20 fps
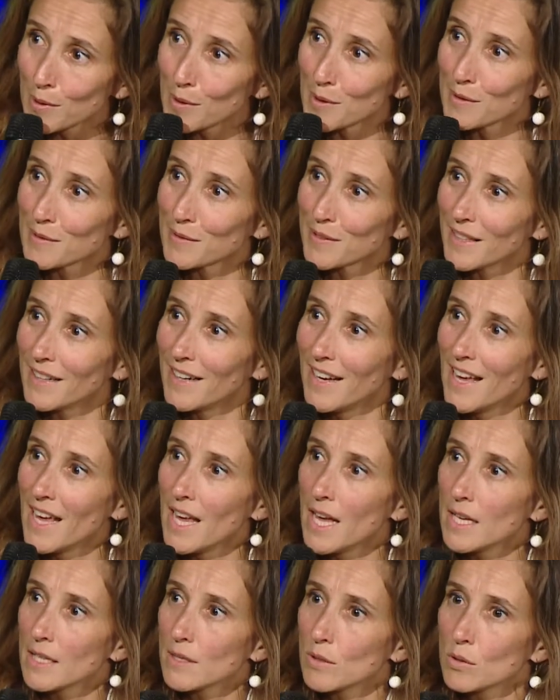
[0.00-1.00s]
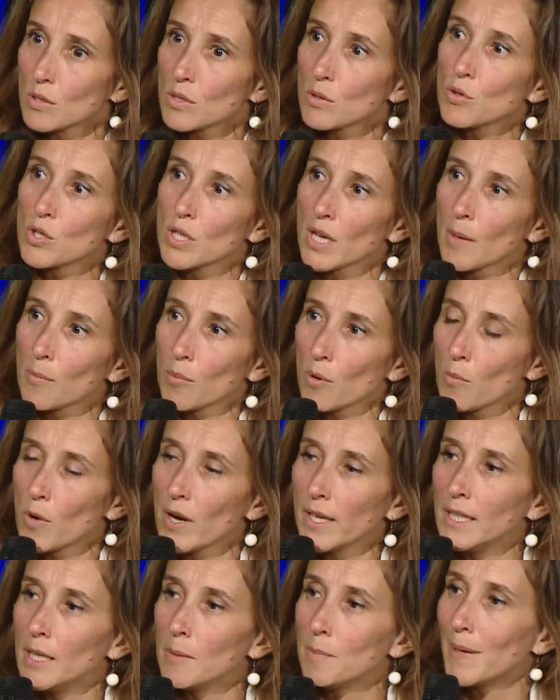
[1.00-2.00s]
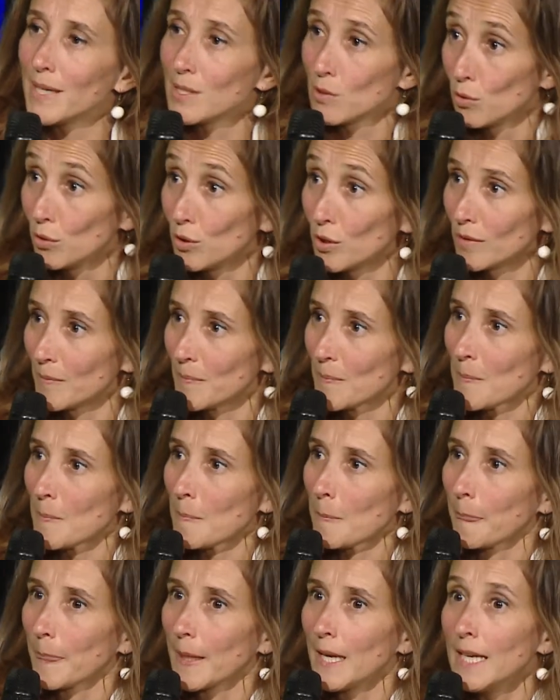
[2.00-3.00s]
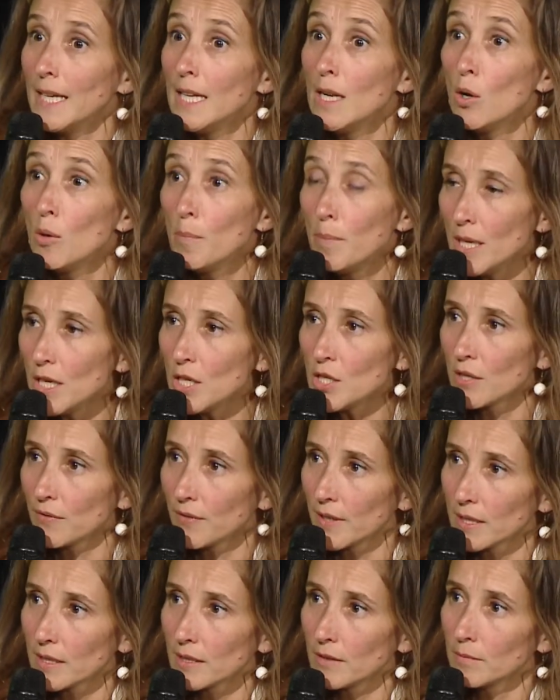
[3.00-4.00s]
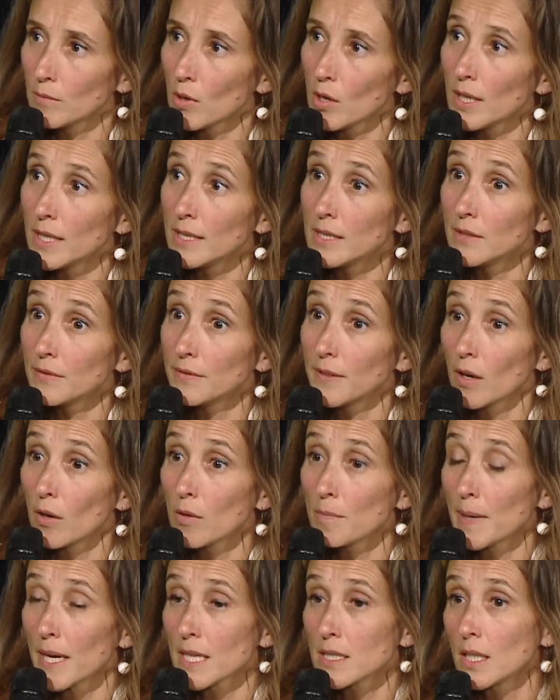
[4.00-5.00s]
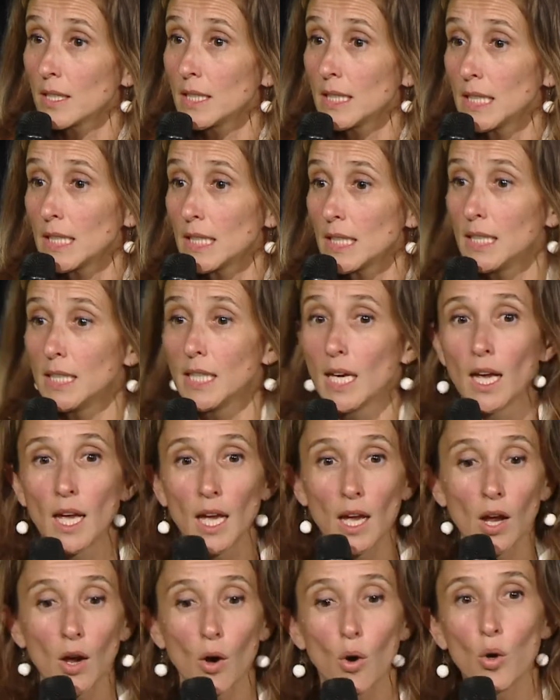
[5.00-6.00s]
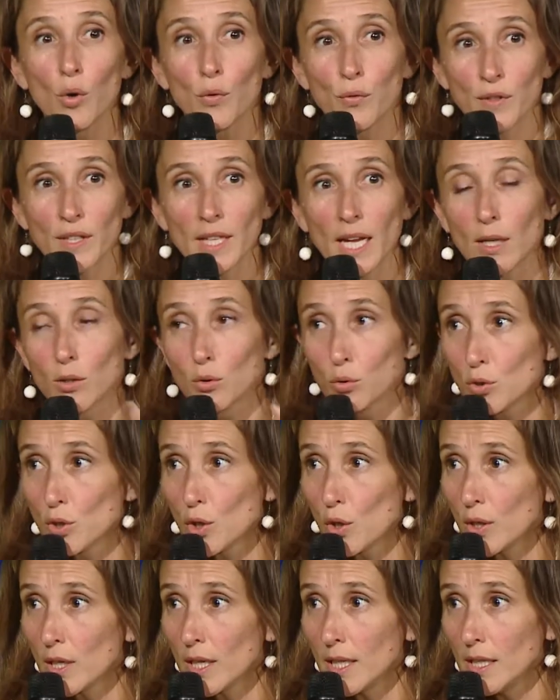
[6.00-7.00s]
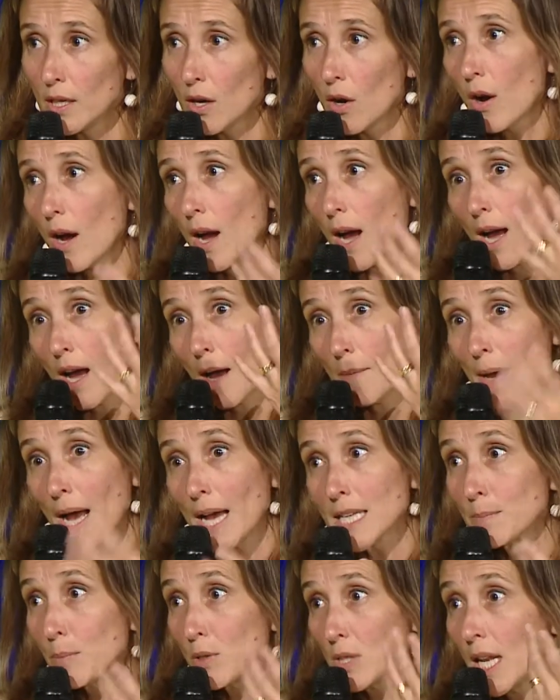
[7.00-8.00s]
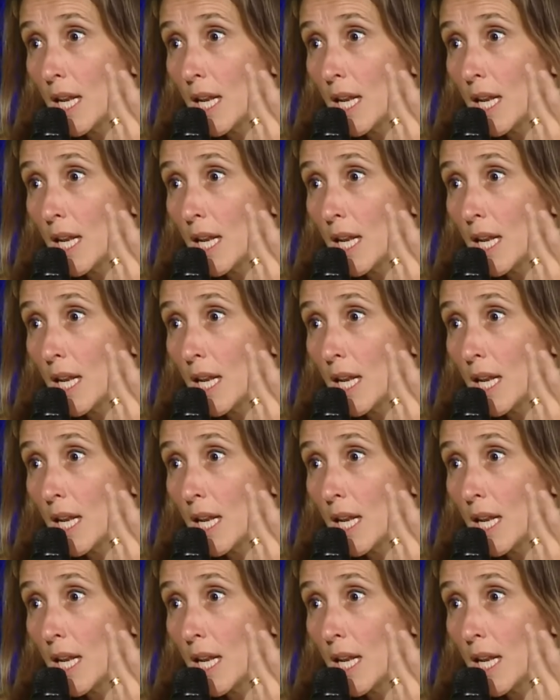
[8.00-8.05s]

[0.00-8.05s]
How can we find the right pace? And I think it's a fascinating issue or topic.